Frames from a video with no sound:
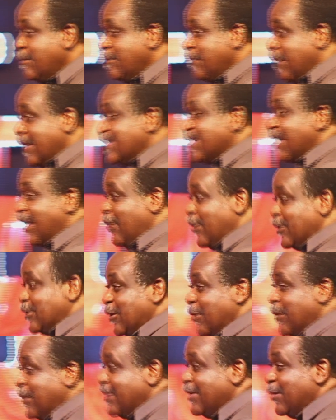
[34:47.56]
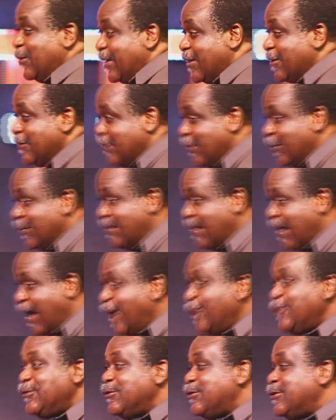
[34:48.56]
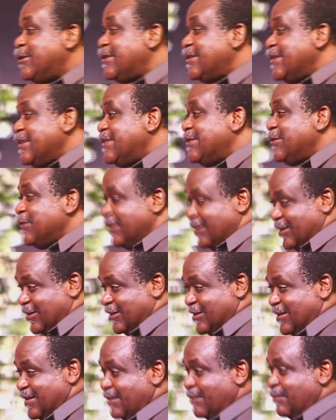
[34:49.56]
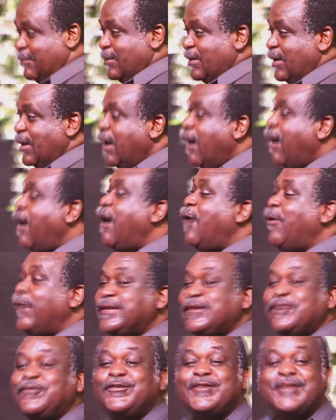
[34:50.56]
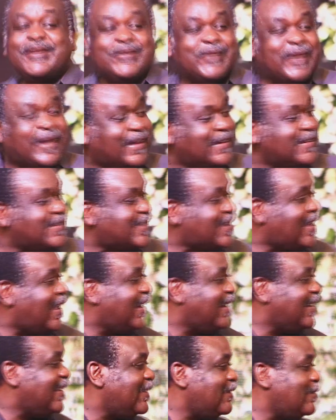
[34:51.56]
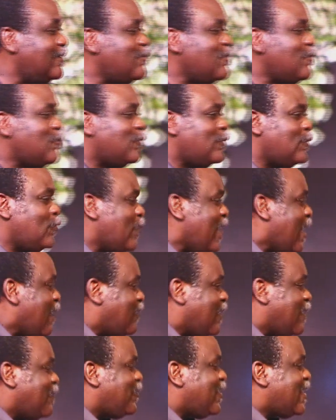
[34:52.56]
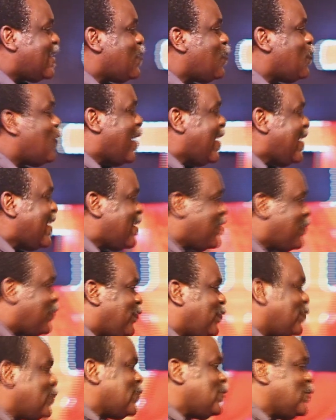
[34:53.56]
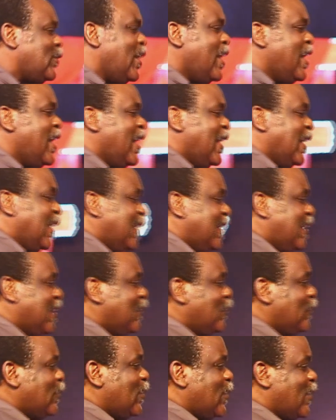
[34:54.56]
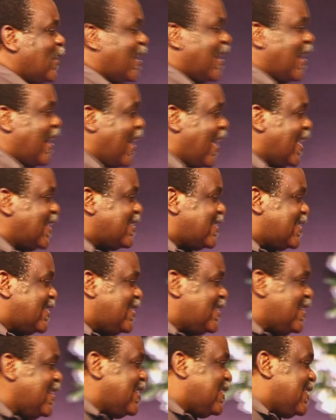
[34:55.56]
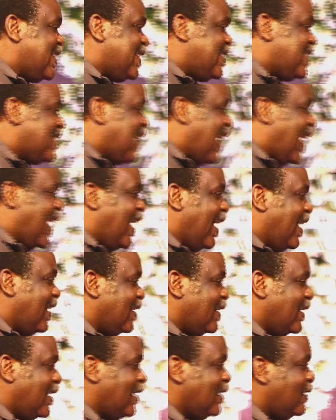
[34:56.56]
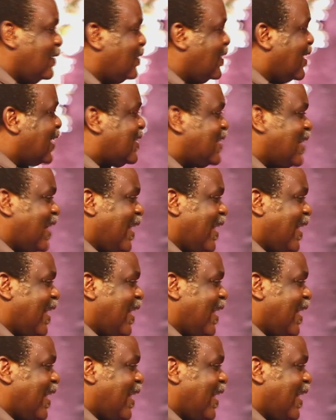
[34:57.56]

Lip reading: Basically, we're talking about the word of God. How do you teach your children? Oh, watafundishwa kanisani. We have a very wonderful, you know, class teacher, and that